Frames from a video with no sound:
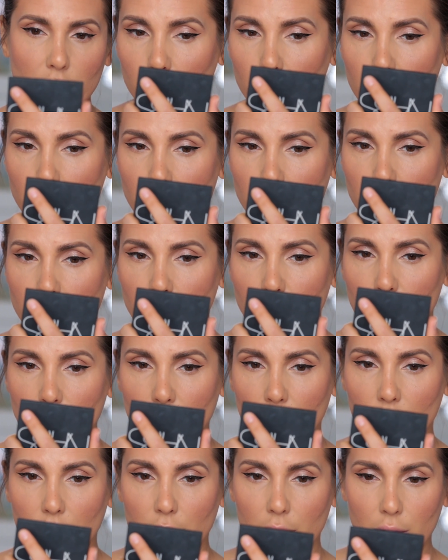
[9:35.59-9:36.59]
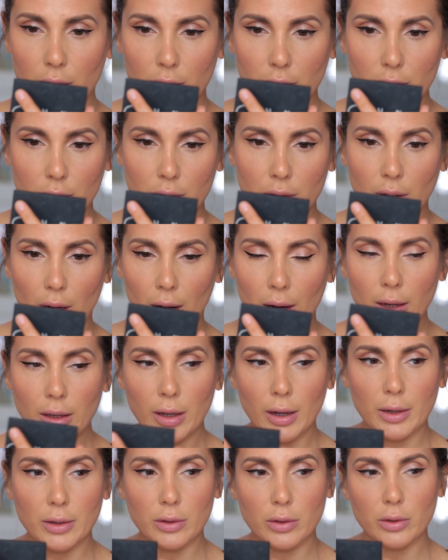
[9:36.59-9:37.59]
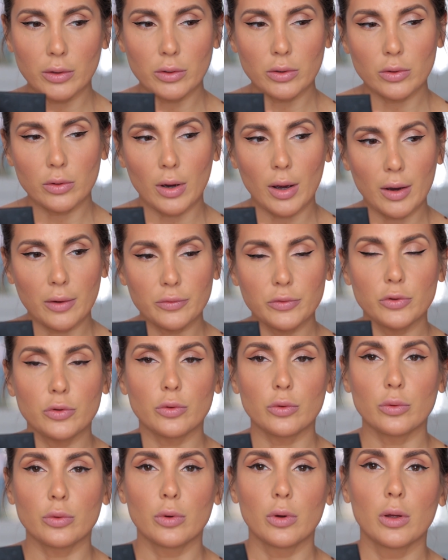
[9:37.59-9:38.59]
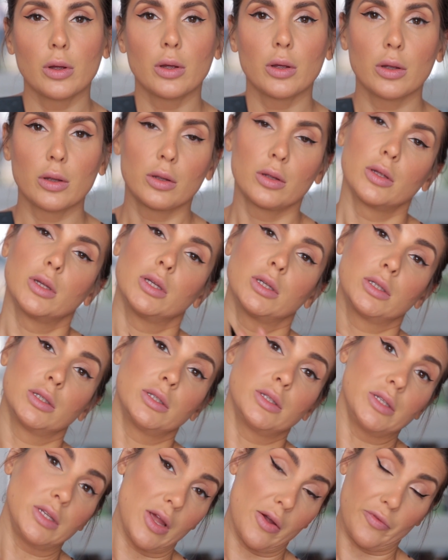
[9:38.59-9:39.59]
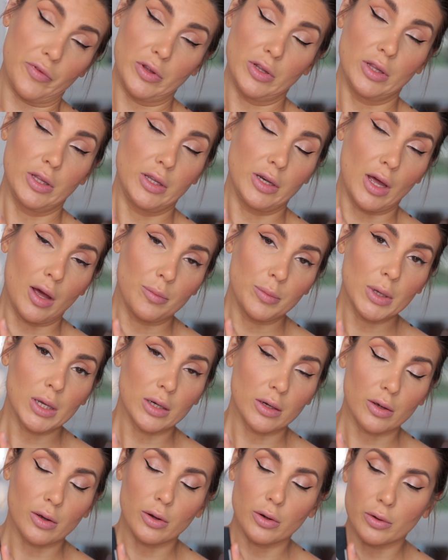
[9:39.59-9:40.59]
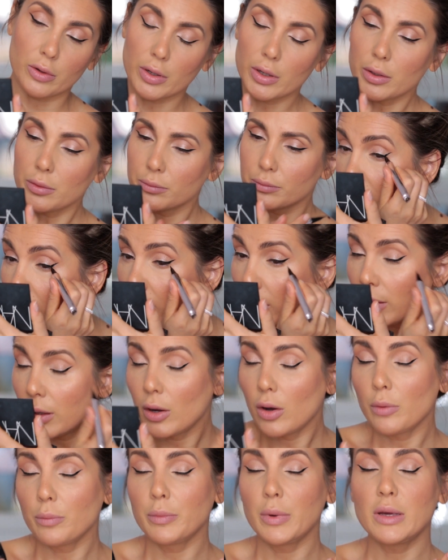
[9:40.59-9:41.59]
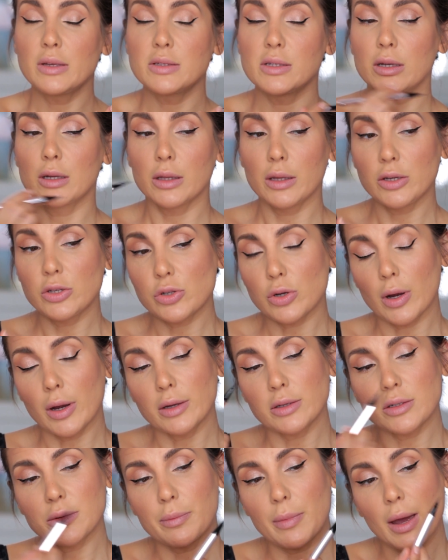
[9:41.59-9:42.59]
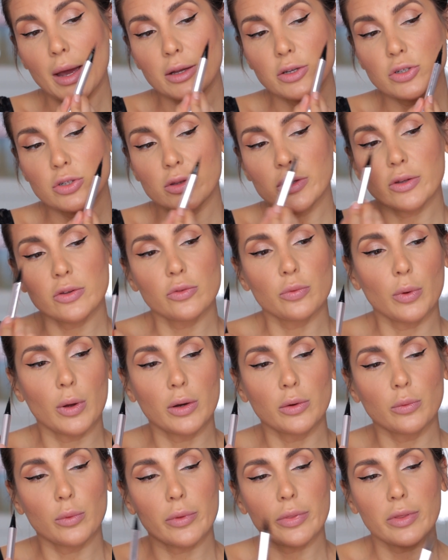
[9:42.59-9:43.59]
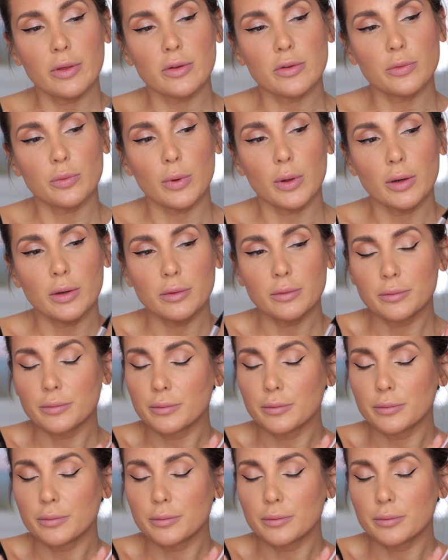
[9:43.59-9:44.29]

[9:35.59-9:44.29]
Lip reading: When you do an eyeliner, you have to definitely not be in a hurry. And now I'm basically trying to match this one with this one.